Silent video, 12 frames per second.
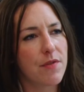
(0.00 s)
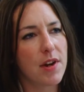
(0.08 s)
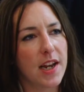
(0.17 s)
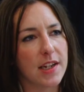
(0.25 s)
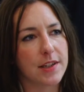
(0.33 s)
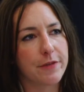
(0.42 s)

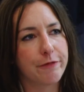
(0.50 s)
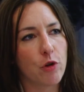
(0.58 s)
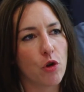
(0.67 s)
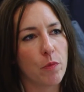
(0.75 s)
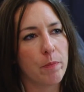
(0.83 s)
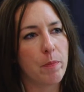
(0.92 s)
release
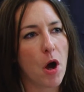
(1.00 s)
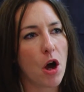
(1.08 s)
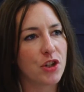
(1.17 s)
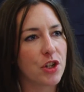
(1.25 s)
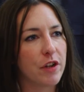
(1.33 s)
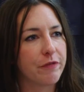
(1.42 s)
form
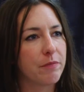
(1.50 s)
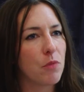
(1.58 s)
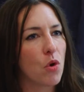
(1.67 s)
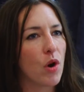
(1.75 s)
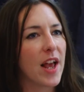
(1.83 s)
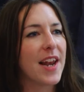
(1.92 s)
part of
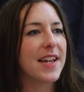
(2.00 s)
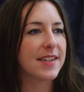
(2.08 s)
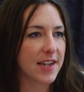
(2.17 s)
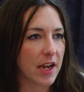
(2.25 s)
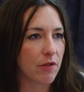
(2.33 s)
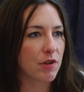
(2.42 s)
more
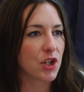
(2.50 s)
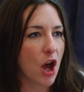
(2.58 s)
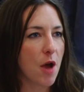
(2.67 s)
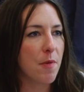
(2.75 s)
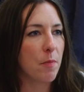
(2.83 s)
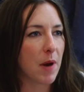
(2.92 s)
holistic
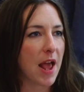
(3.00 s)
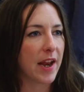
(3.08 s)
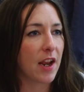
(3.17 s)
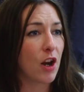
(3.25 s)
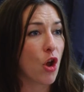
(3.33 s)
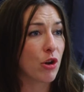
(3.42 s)
retirement
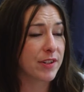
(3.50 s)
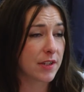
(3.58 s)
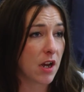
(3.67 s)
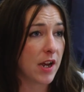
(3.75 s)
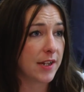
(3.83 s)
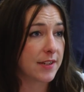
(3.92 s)
planning alongside,